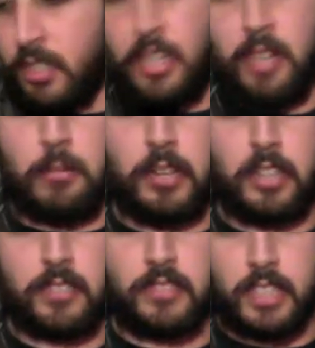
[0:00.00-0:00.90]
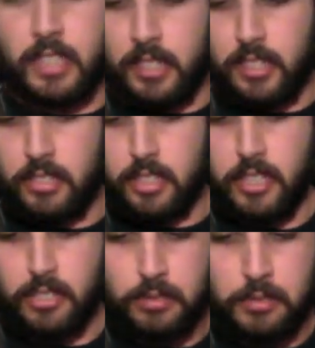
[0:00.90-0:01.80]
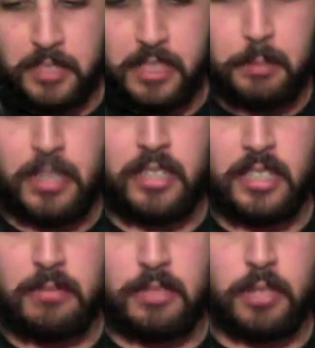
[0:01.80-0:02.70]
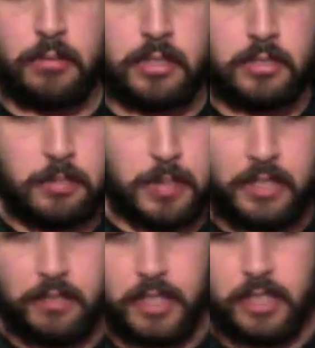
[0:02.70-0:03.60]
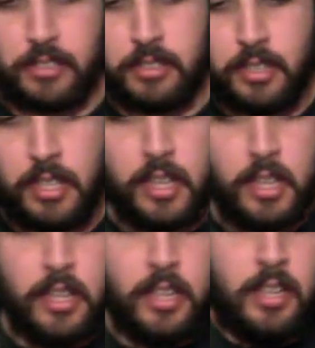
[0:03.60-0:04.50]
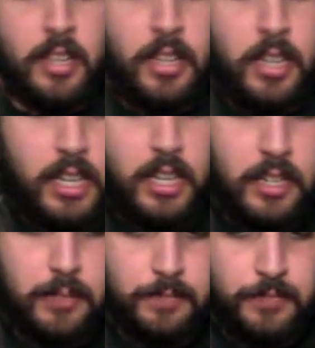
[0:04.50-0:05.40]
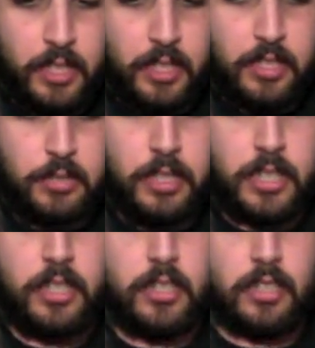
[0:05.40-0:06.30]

I'm a product of Canadian education, which means I barely don't speak French. This one I got on